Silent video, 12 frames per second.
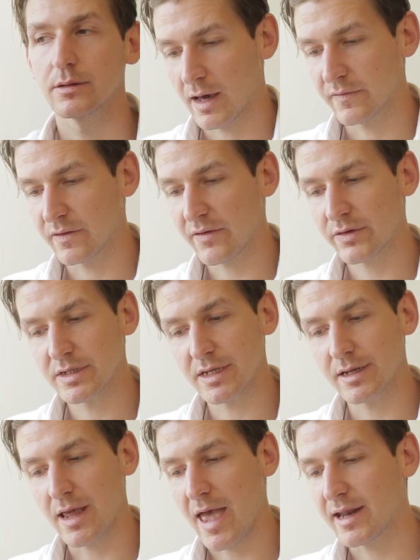I've never
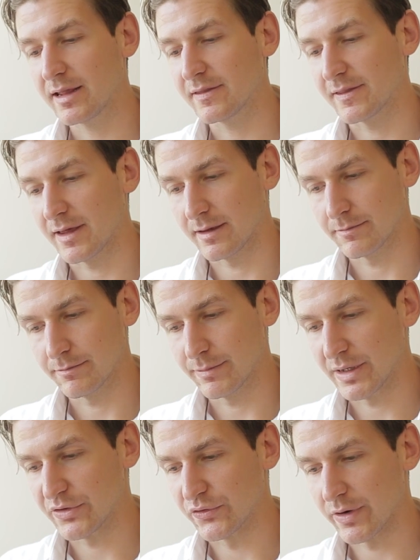done anything
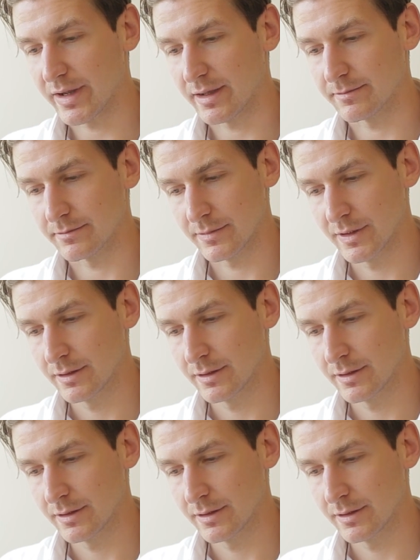but dream.